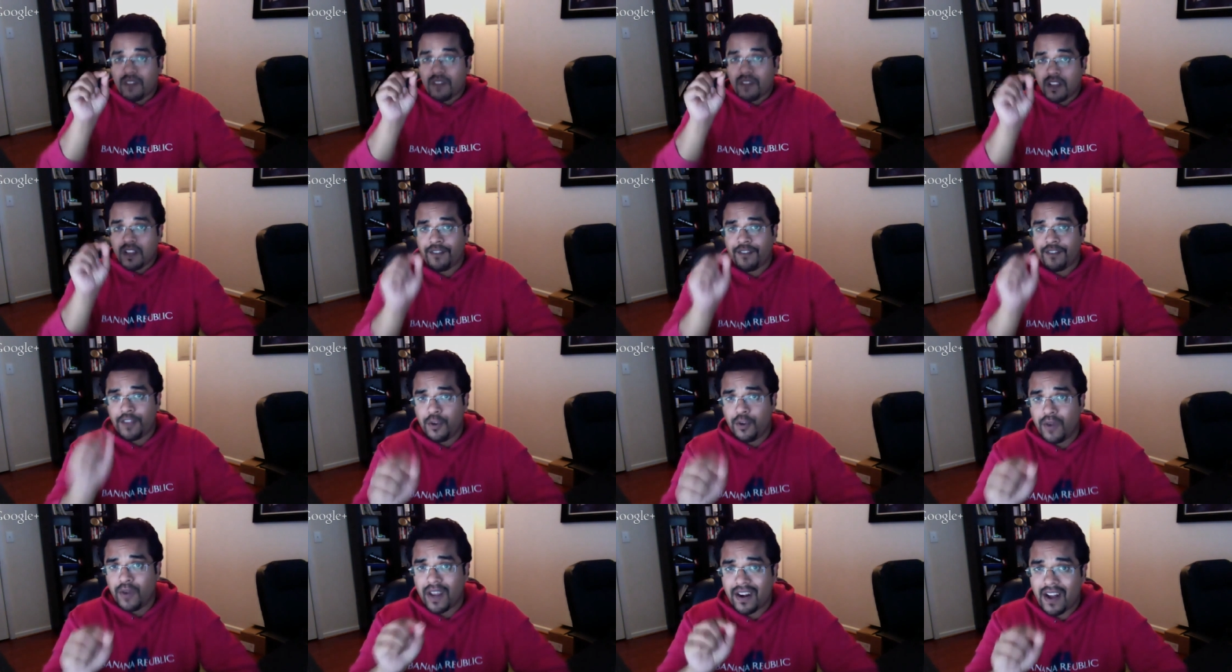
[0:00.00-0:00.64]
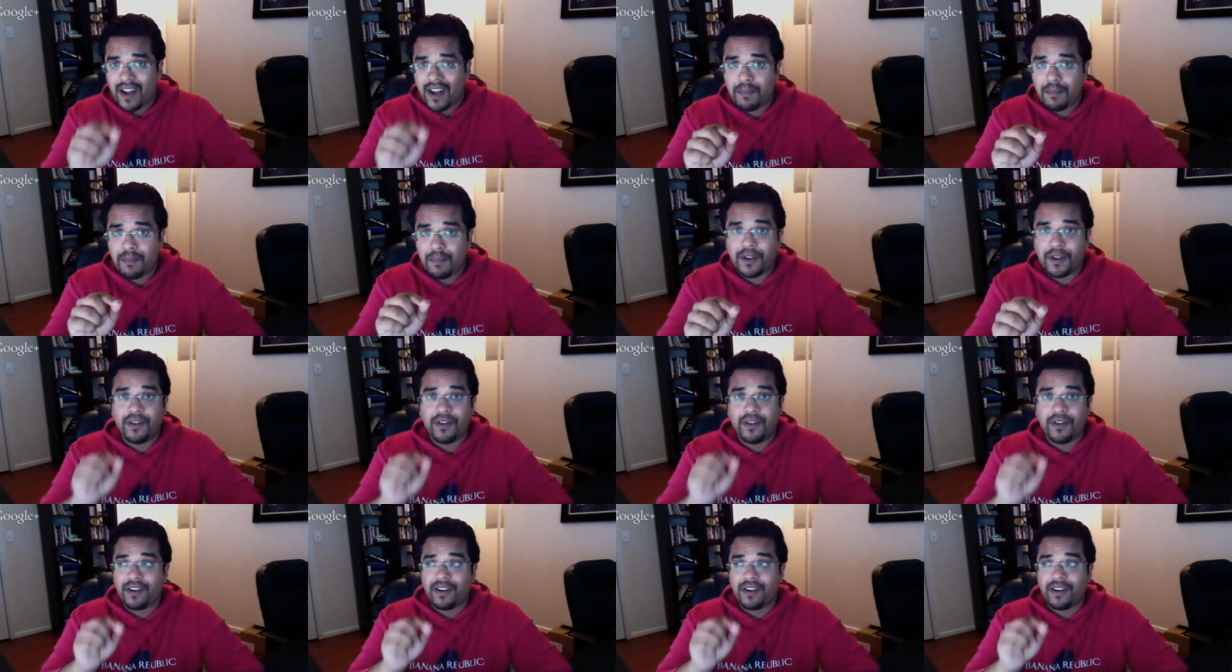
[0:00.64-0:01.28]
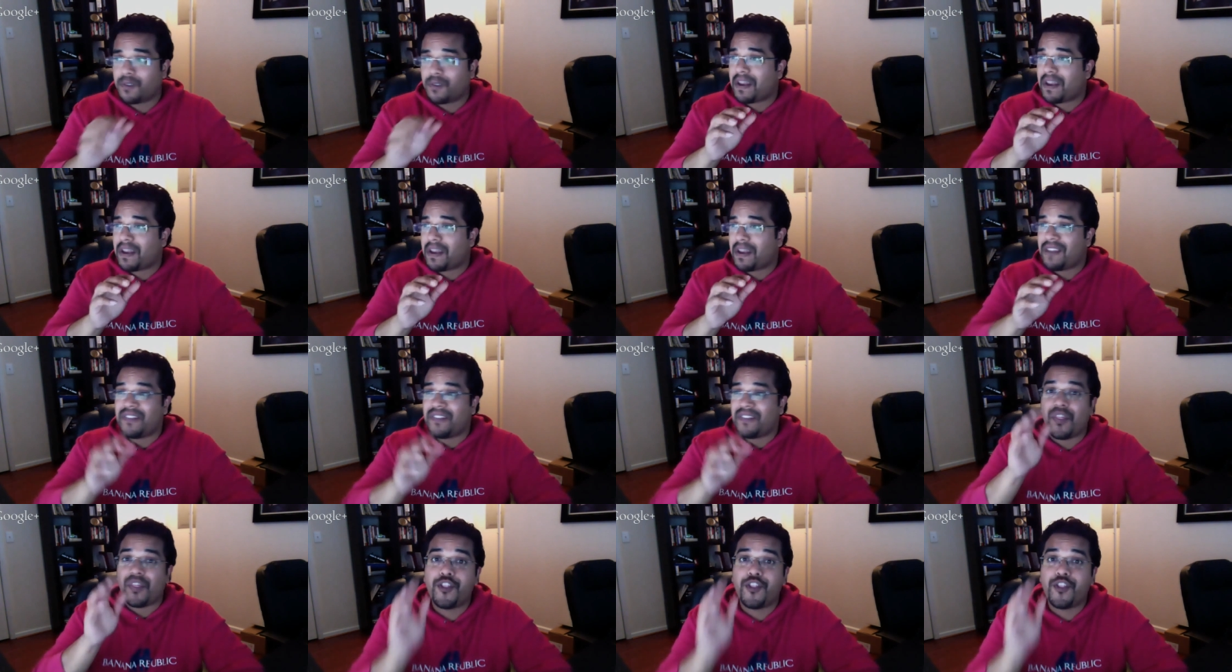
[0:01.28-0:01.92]
if you had an opportunity to spend
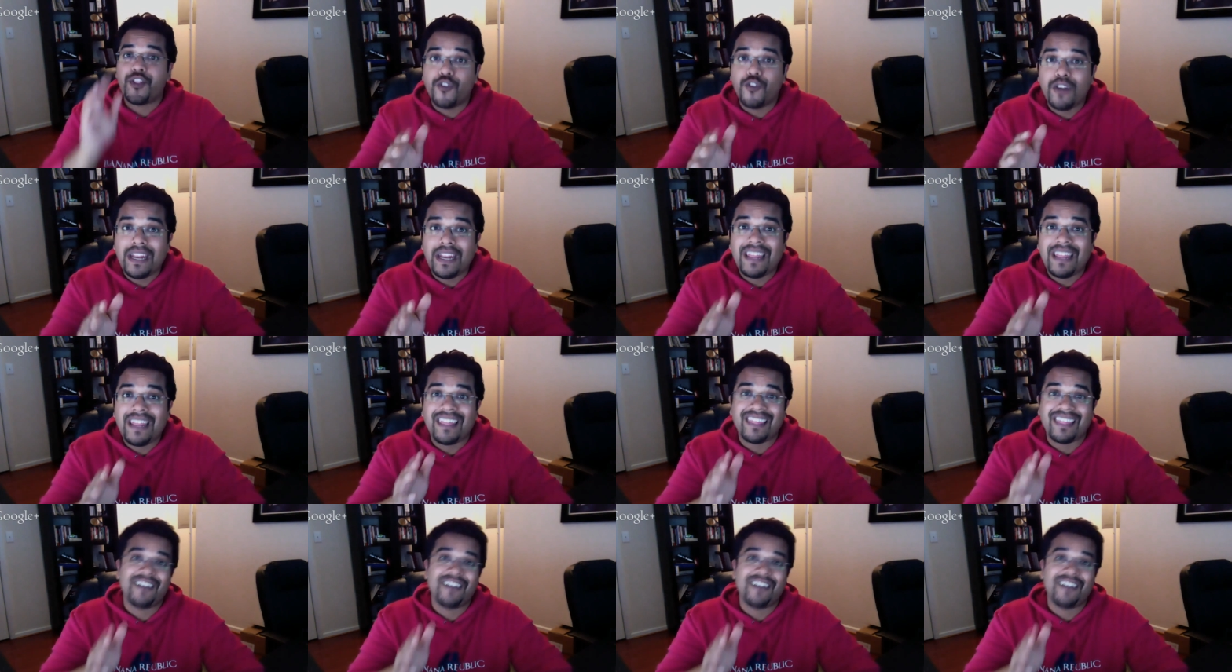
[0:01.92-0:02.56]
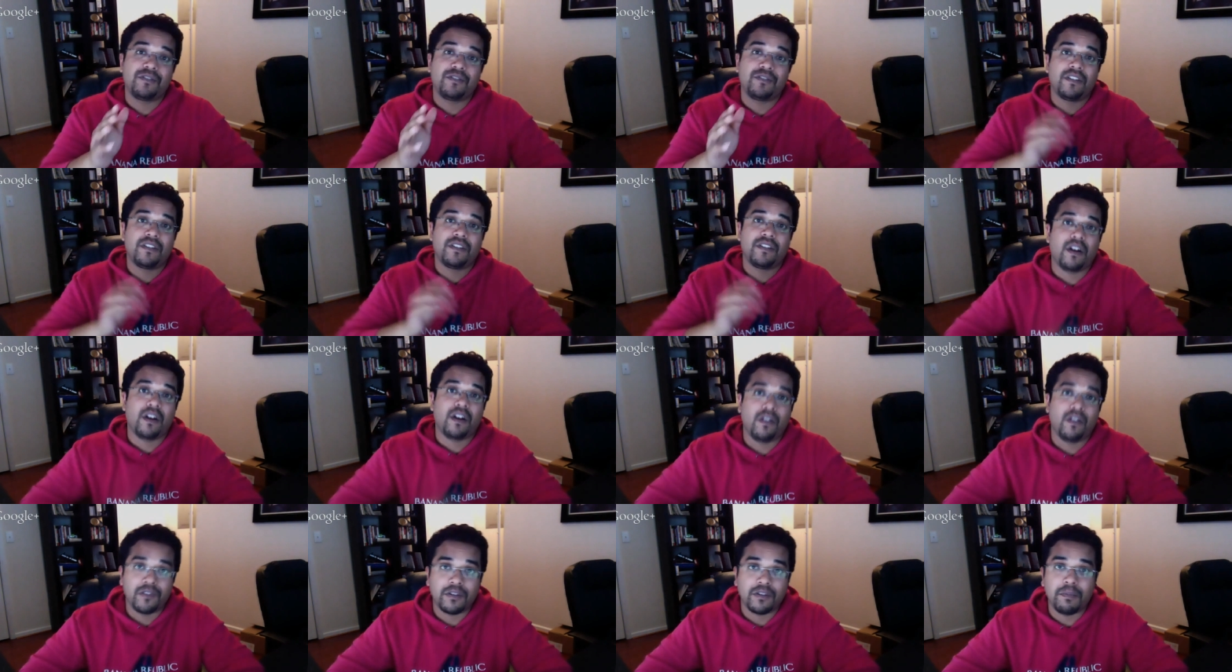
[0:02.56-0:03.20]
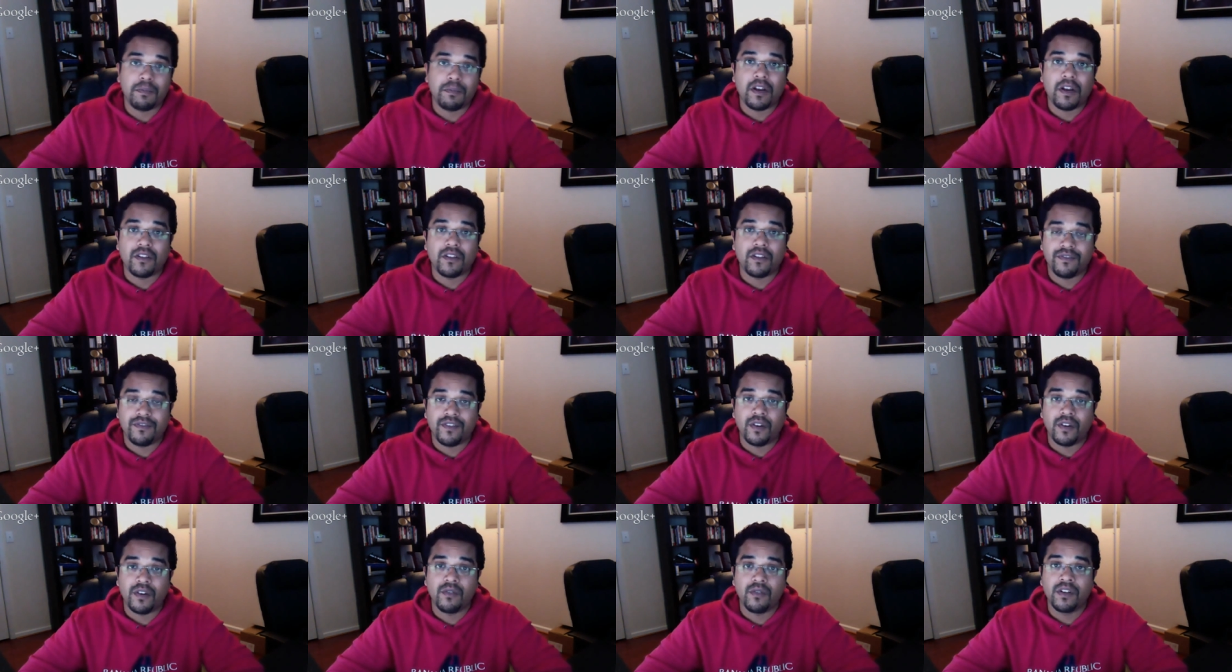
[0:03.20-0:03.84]
even $30,000 to be on the
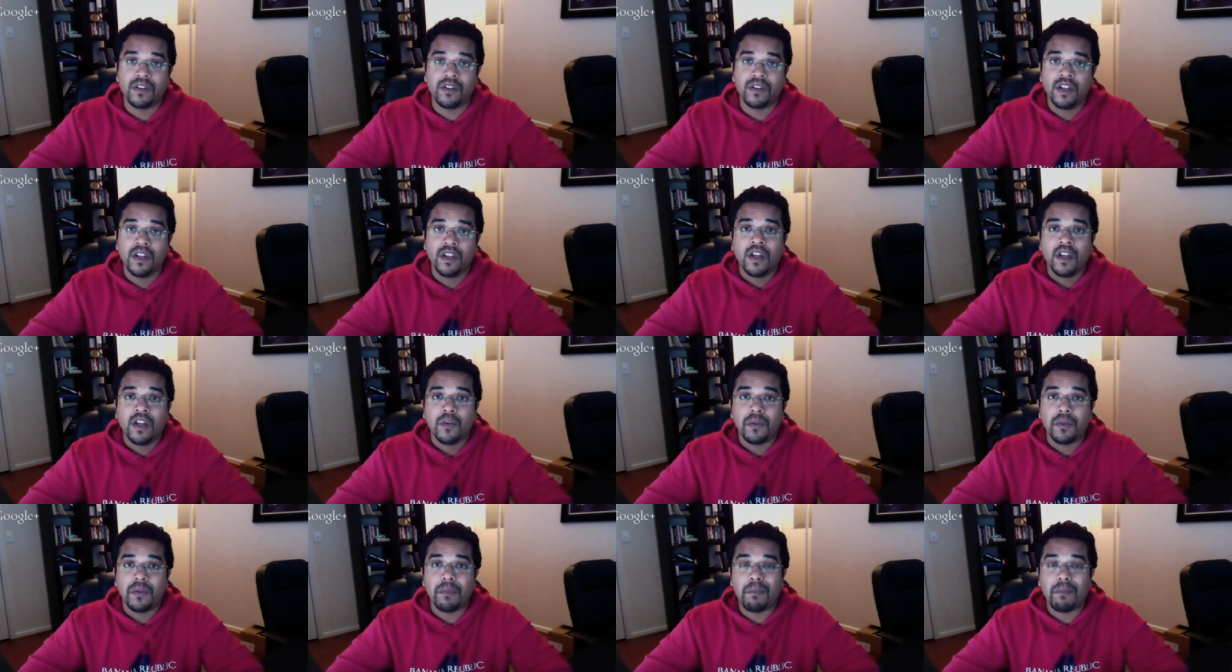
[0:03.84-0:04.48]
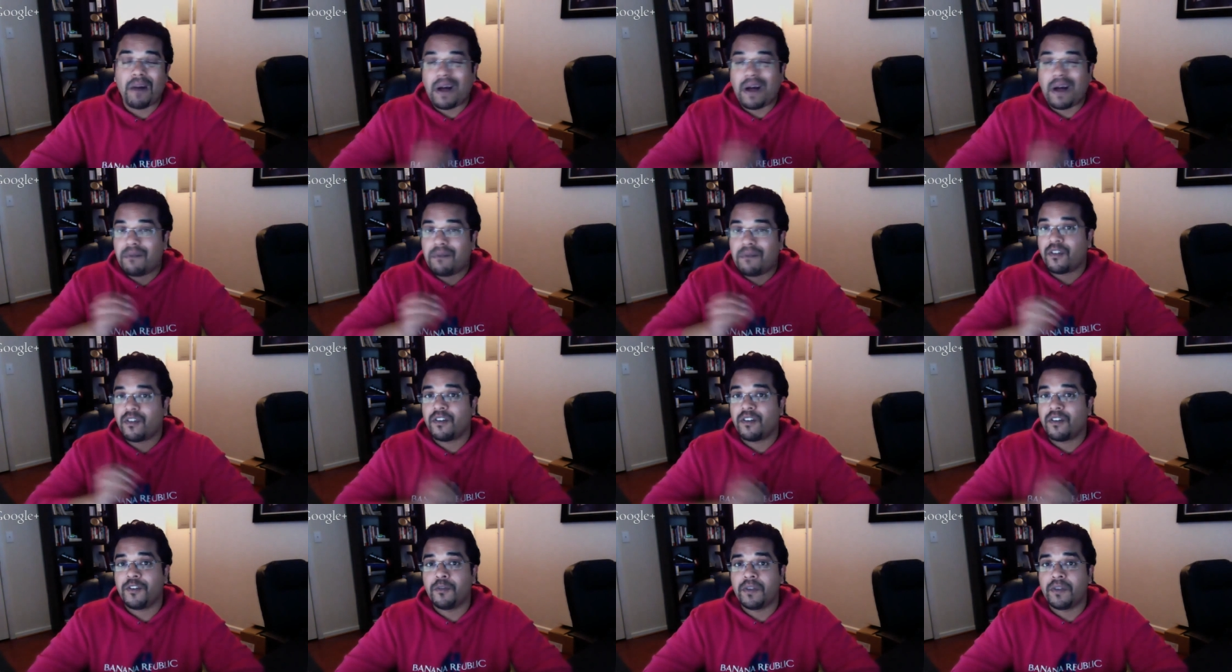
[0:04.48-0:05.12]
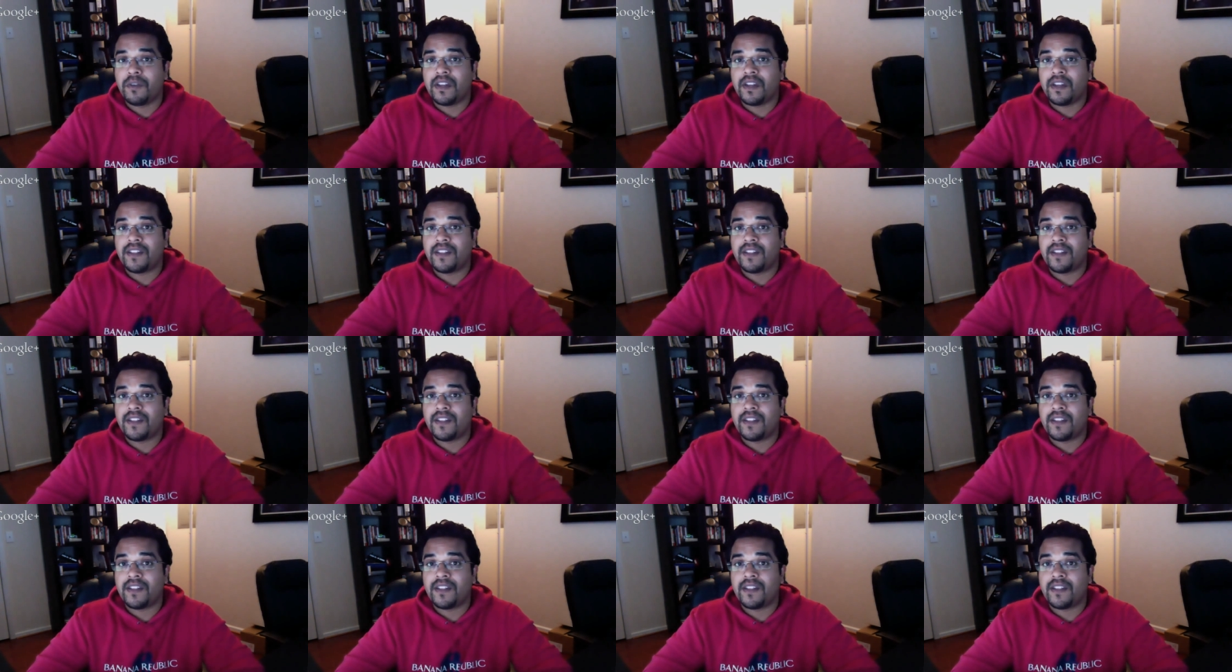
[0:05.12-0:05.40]
phone with Bob for a few minutes,